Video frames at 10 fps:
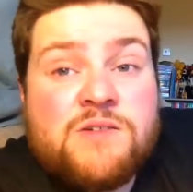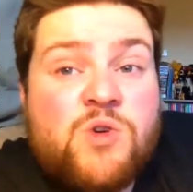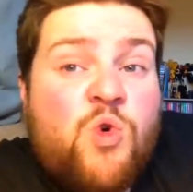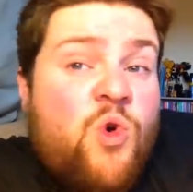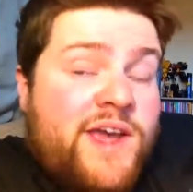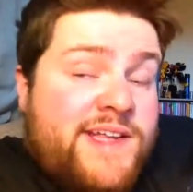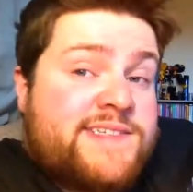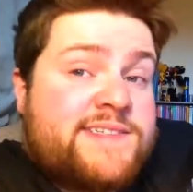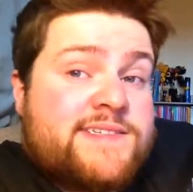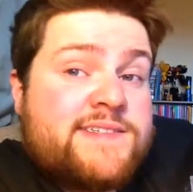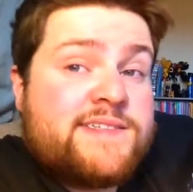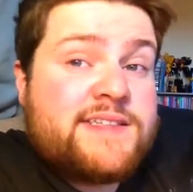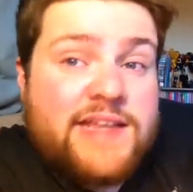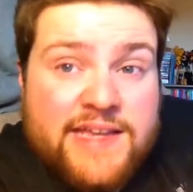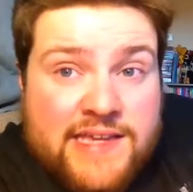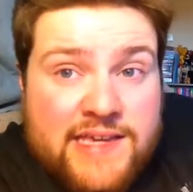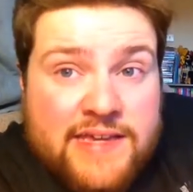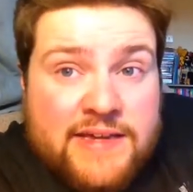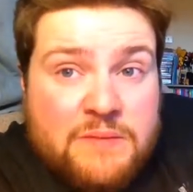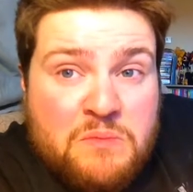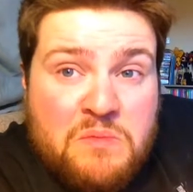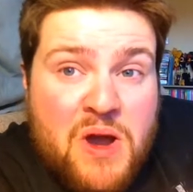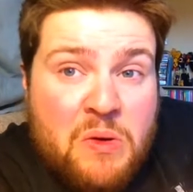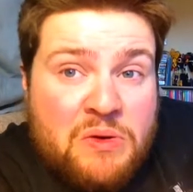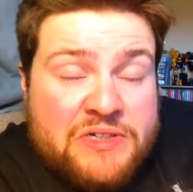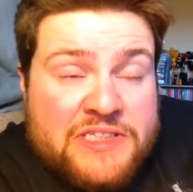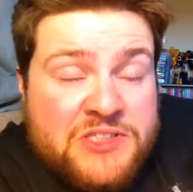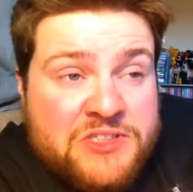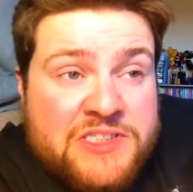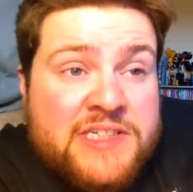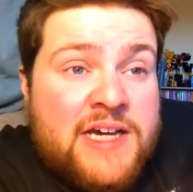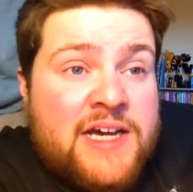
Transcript: quite like Power Rangers.